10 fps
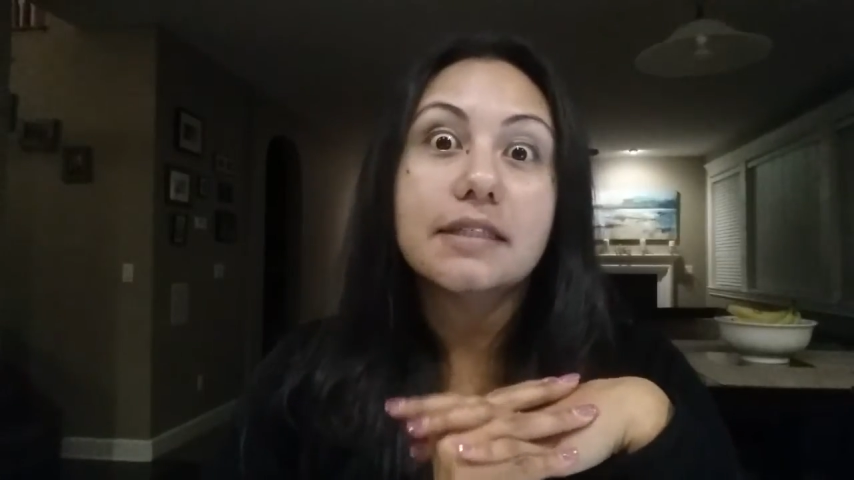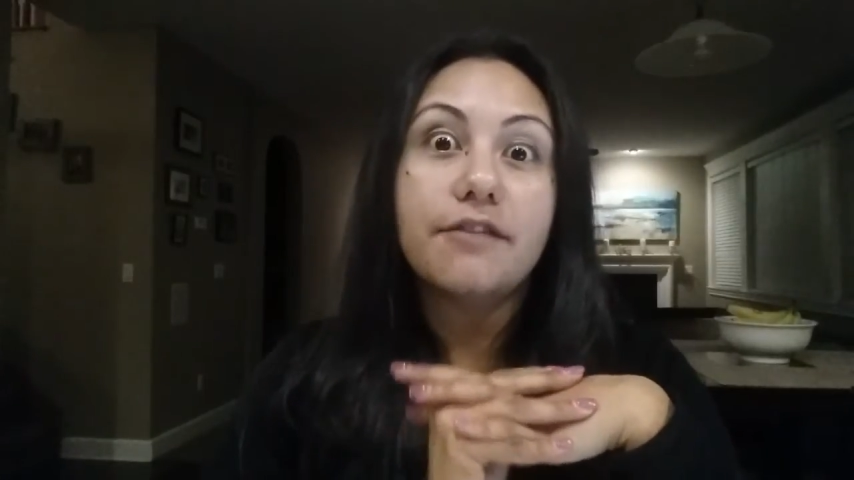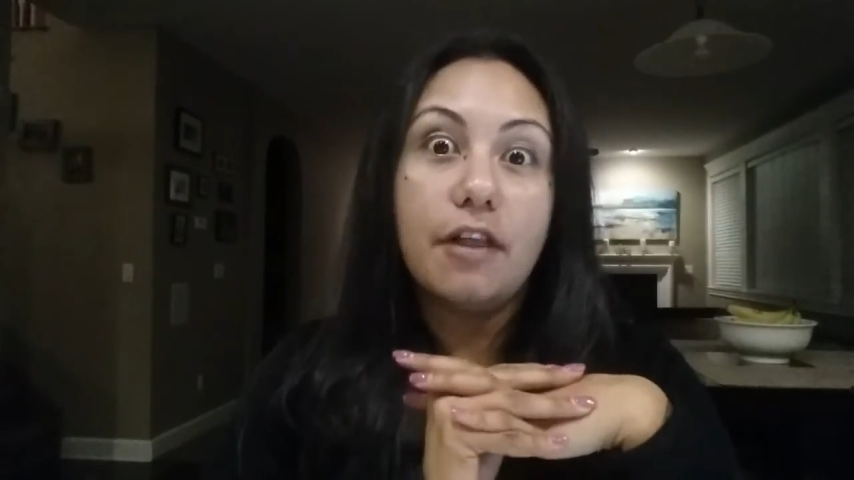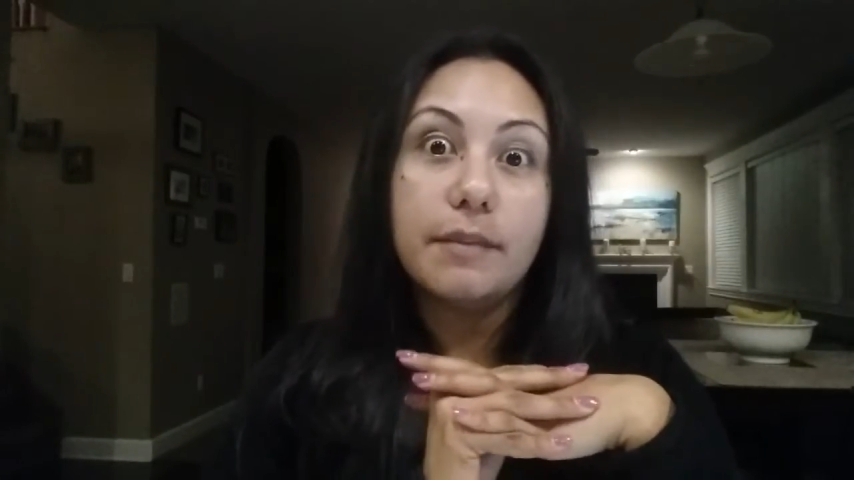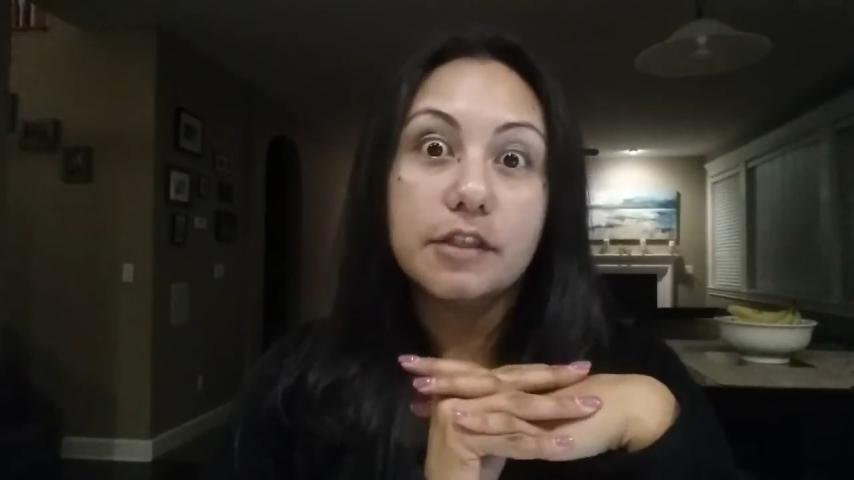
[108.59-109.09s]

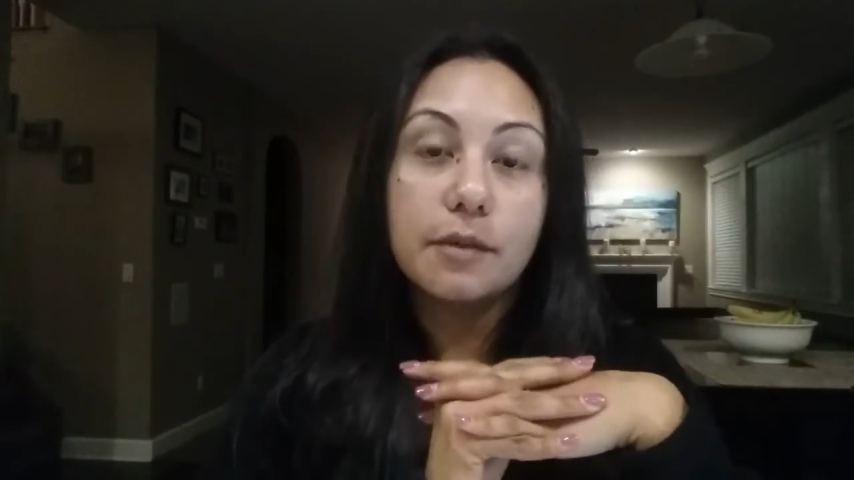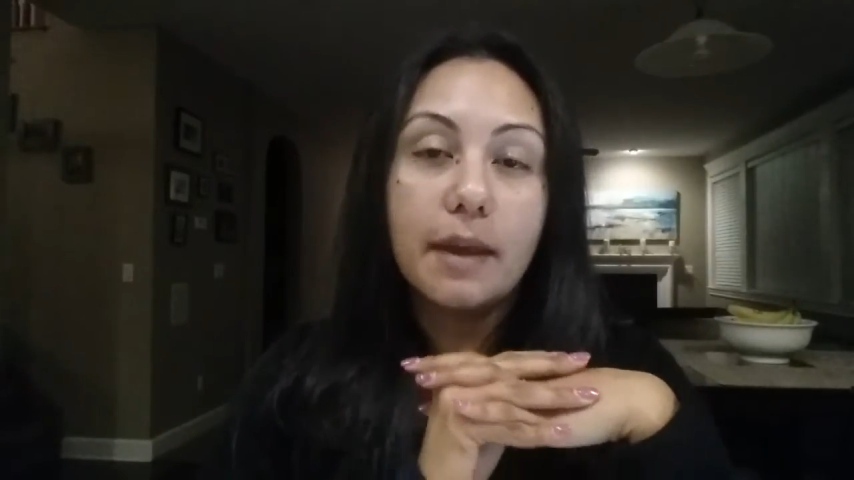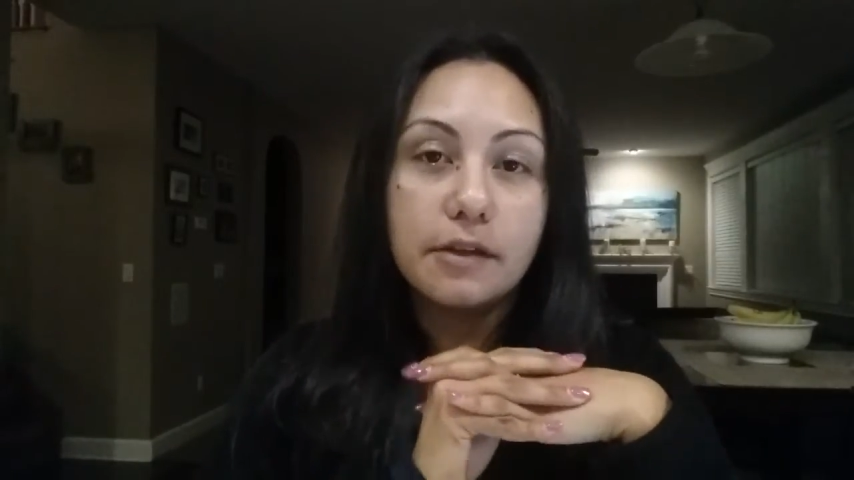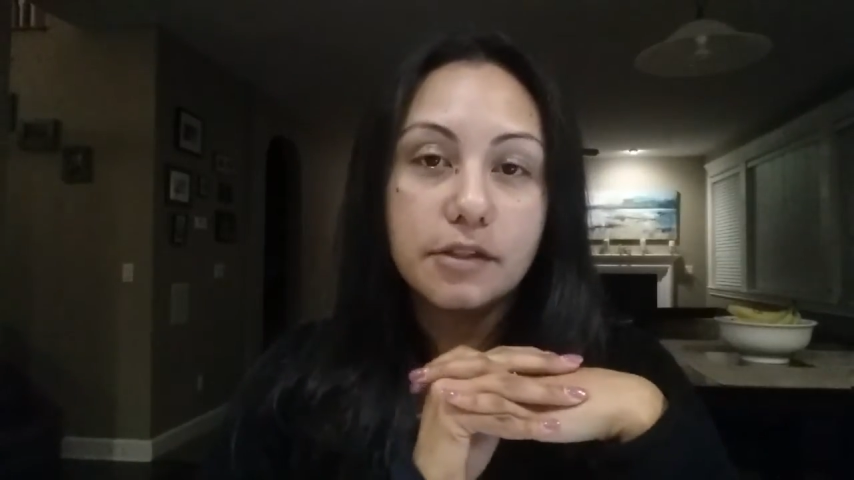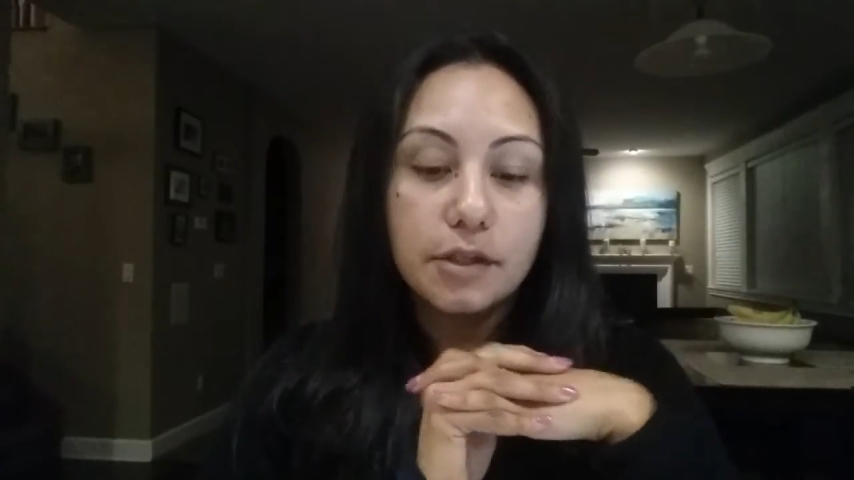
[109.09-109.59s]
developmental
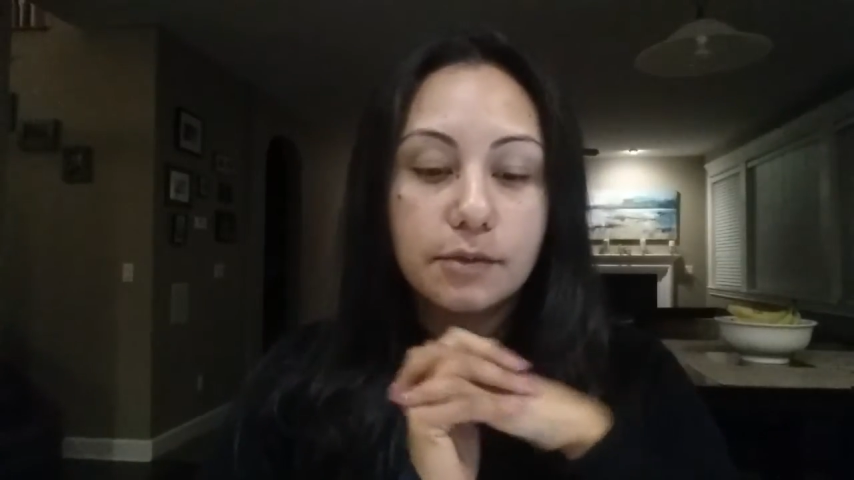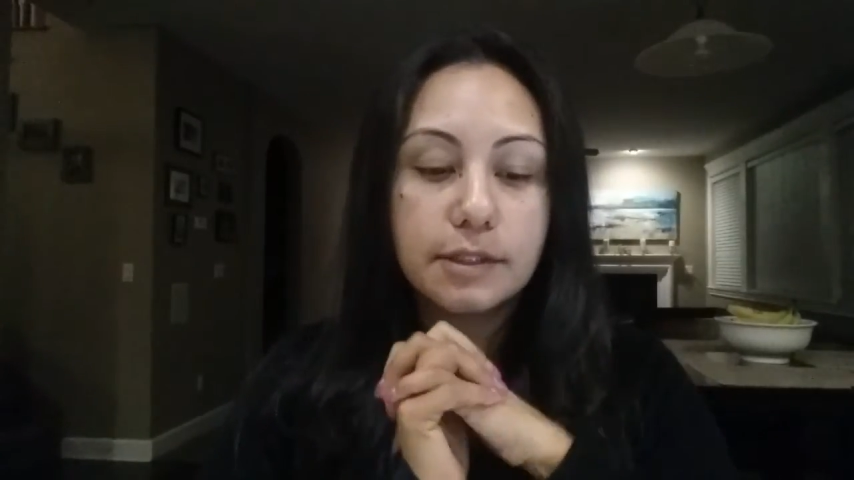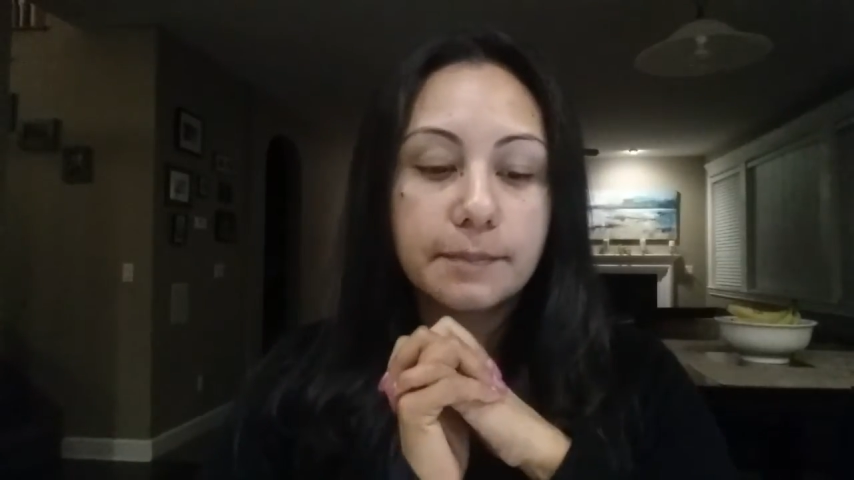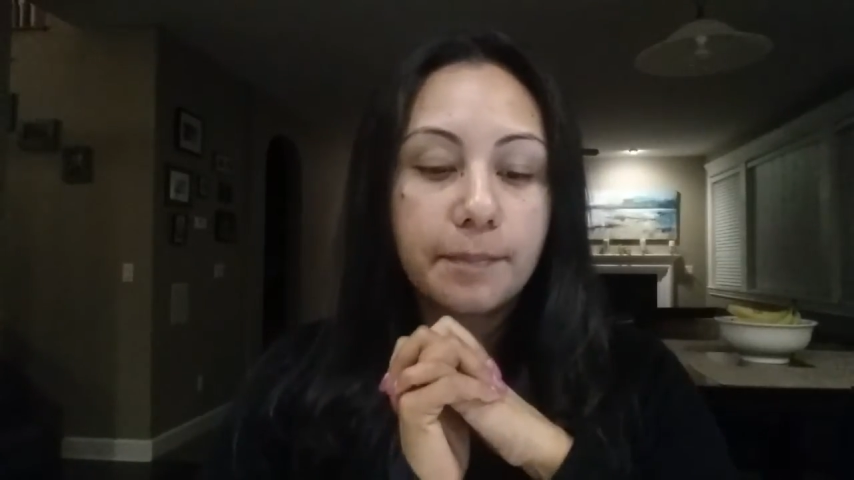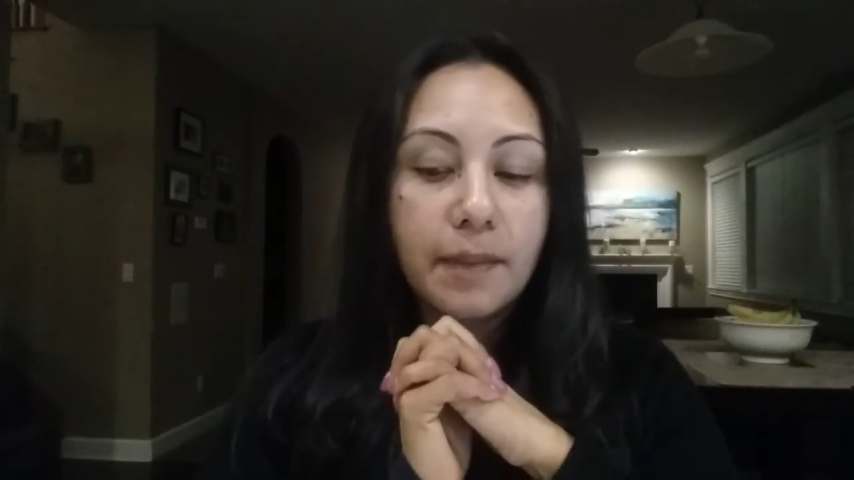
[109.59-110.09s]

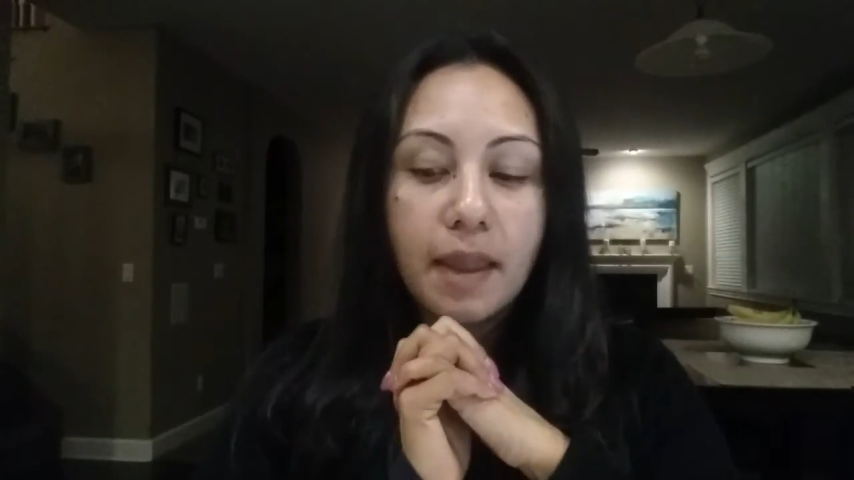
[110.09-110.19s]
milestones.